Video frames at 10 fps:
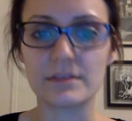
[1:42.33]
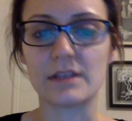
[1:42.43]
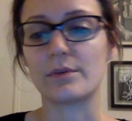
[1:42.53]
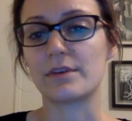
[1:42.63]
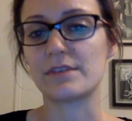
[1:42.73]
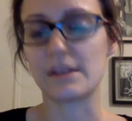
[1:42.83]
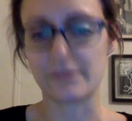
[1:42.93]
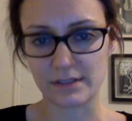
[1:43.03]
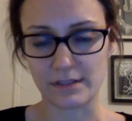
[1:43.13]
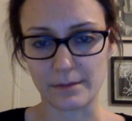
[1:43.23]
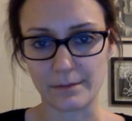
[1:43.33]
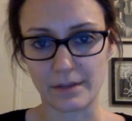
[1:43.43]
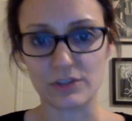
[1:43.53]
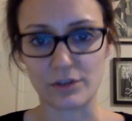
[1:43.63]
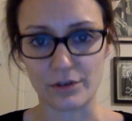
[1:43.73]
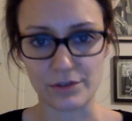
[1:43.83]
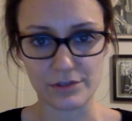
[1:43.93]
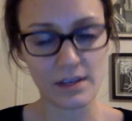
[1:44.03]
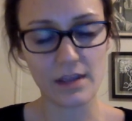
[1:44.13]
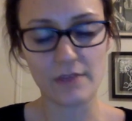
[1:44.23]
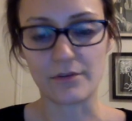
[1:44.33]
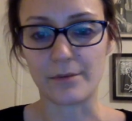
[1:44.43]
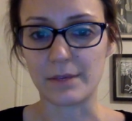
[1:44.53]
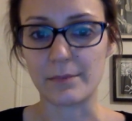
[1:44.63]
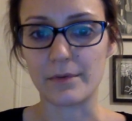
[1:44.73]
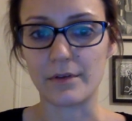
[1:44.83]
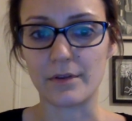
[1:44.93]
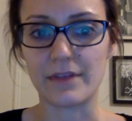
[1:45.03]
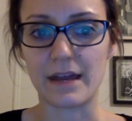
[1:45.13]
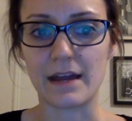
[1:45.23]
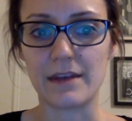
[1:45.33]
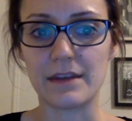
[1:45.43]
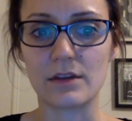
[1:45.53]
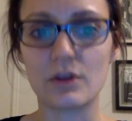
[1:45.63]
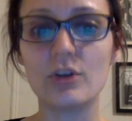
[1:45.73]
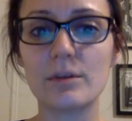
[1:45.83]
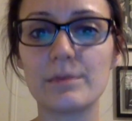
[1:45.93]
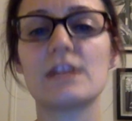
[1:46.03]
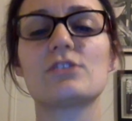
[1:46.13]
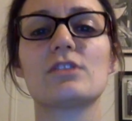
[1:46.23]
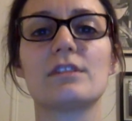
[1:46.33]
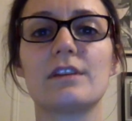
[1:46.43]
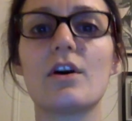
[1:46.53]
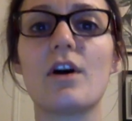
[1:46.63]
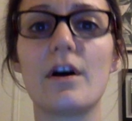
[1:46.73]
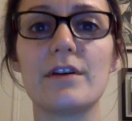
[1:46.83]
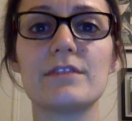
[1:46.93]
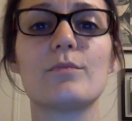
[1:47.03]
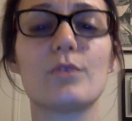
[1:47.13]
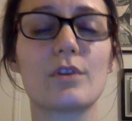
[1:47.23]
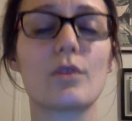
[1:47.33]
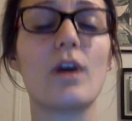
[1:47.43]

there were definitely some concerns from people that it could potentially cause more